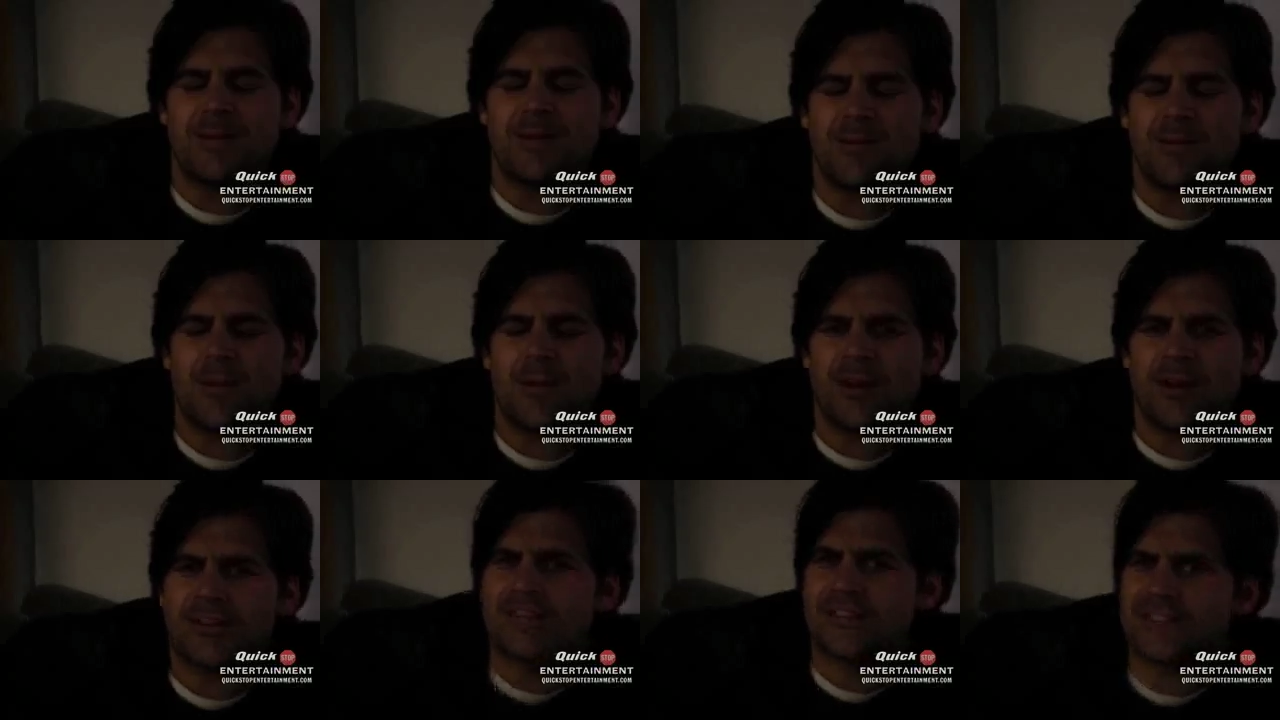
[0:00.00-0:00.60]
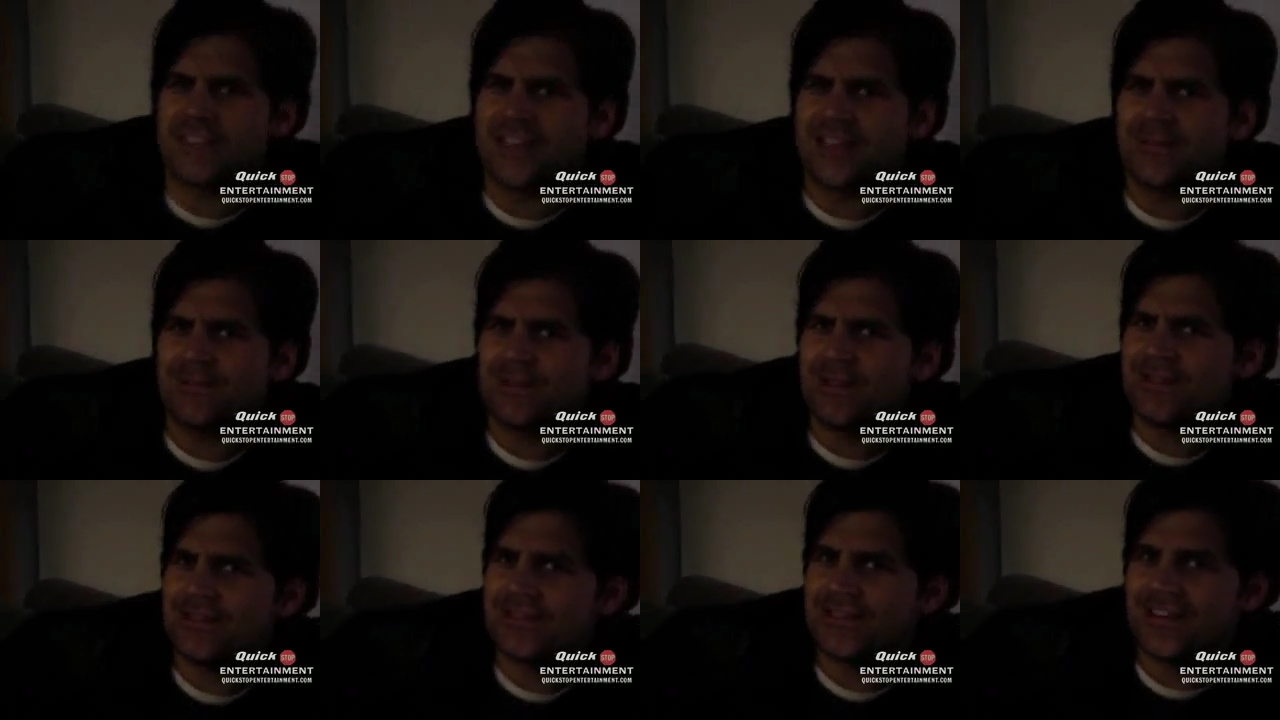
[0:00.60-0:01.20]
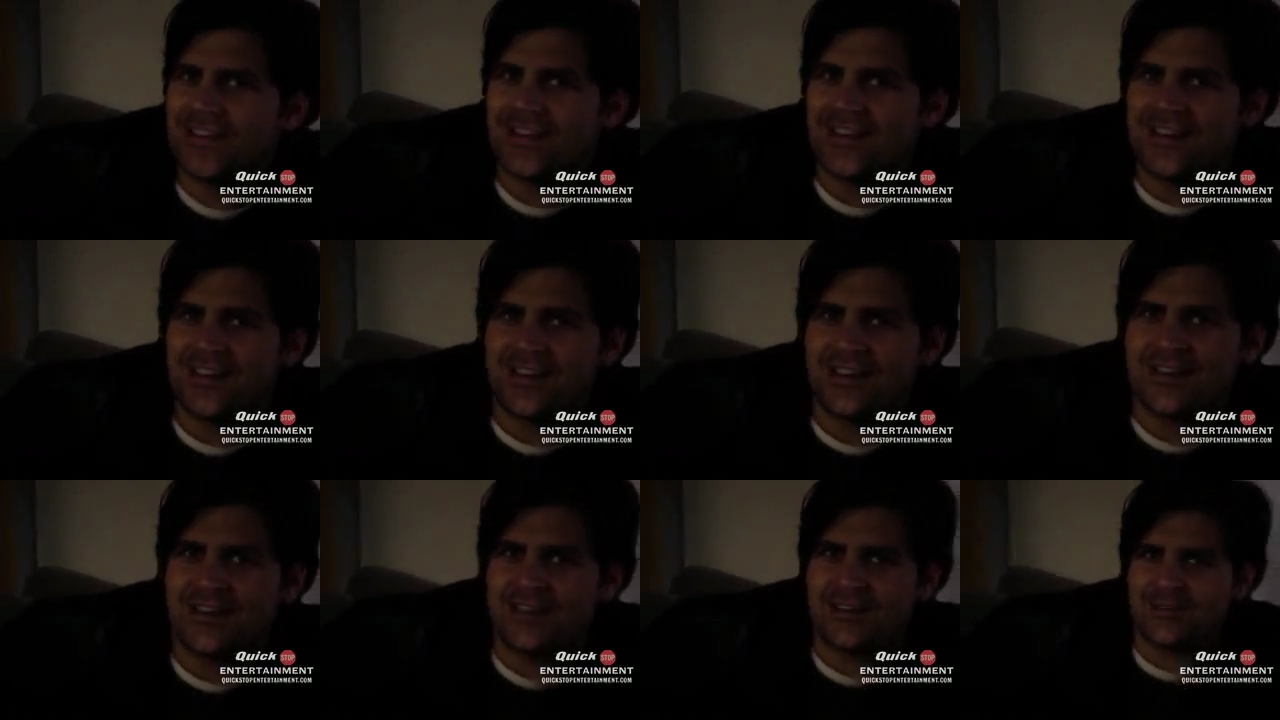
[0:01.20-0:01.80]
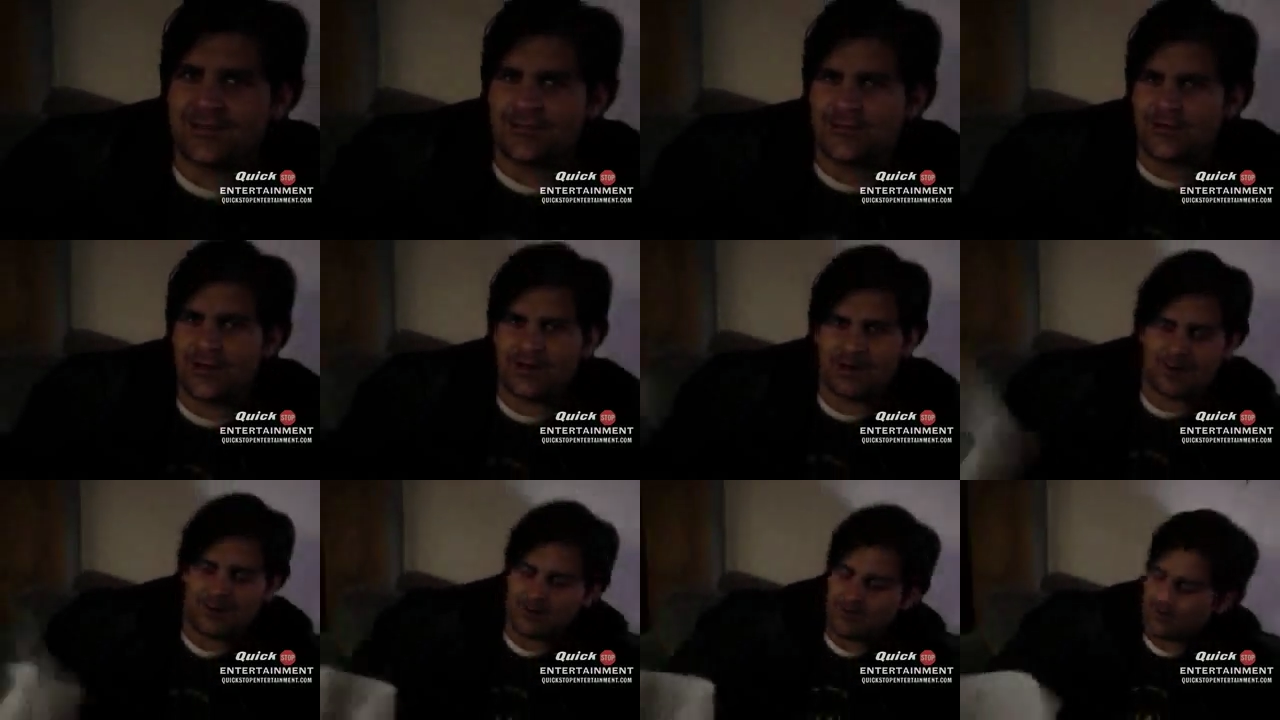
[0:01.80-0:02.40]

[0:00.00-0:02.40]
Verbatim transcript: I'm Mark Stegemann, uh, writer,